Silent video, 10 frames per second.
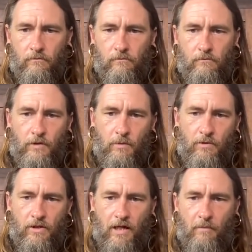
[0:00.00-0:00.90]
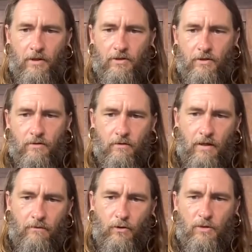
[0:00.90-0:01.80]
Someone said, how much have you
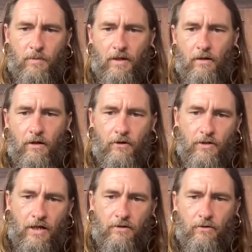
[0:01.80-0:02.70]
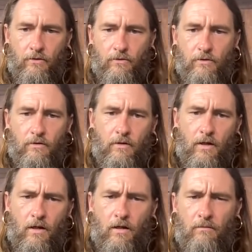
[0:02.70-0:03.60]
spent on your tattoos?
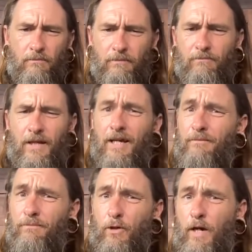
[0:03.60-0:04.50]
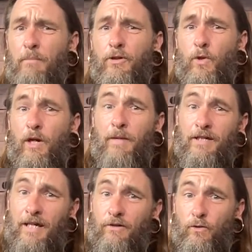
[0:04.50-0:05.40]
Like, the great majority of my
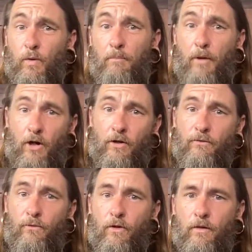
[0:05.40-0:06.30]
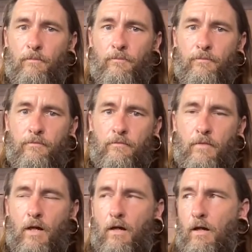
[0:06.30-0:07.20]
tattoos were bartered for.
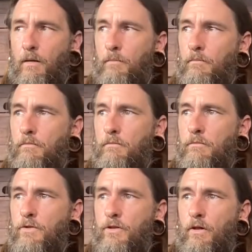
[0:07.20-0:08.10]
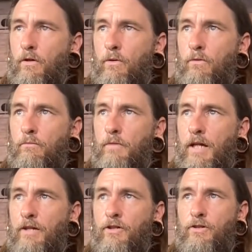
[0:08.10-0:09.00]
And it
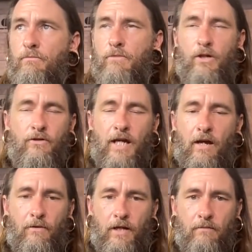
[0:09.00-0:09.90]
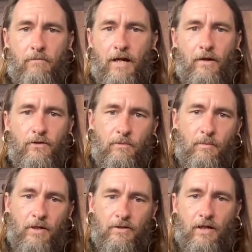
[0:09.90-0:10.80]
just turns out that I know some of the
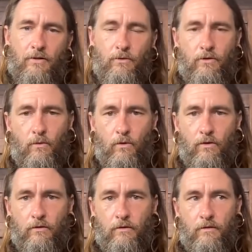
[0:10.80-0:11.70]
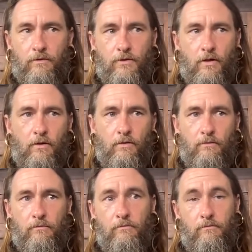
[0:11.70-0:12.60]
best tattooers in the world. So
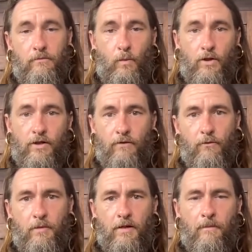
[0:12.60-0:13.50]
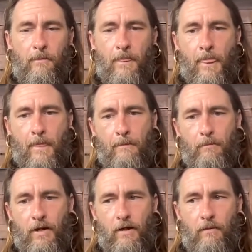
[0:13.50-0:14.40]
works out for me.
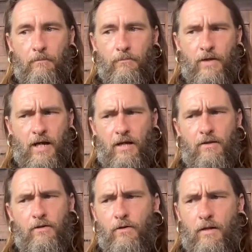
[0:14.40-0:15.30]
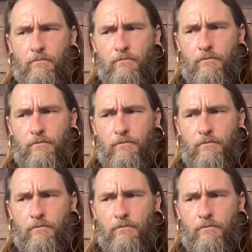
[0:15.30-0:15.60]
But yeah, the great